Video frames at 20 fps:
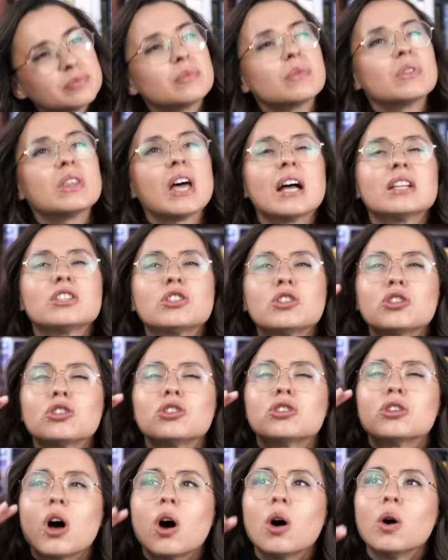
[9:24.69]
That's
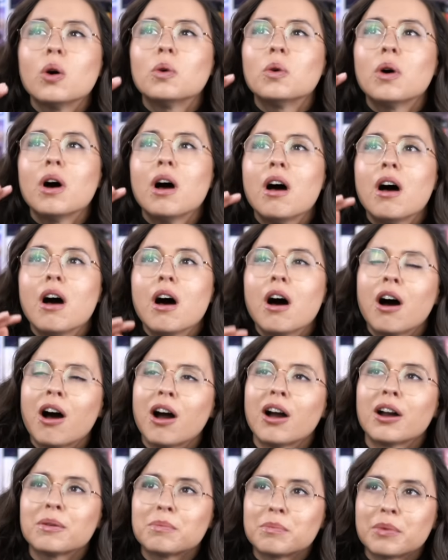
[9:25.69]
so
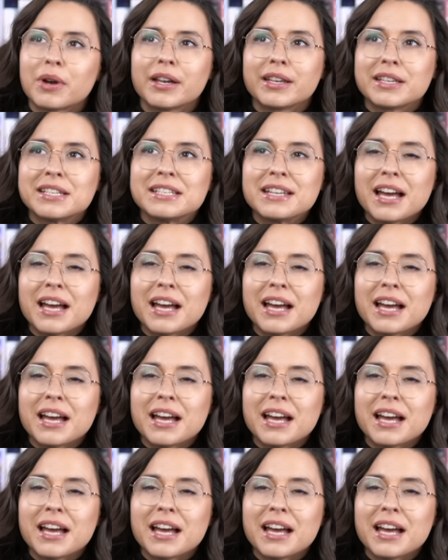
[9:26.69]
heartbreaking,